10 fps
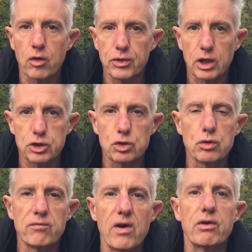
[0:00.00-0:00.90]
They are two
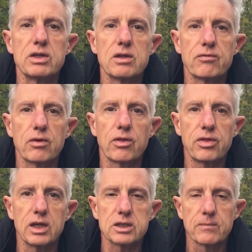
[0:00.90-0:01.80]
very different
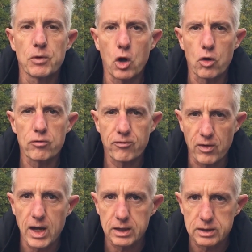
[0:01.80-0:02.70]
things.
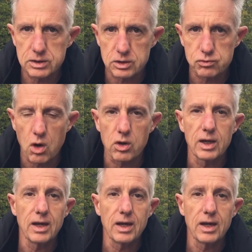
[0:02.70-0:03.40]
Unfairness is wrong.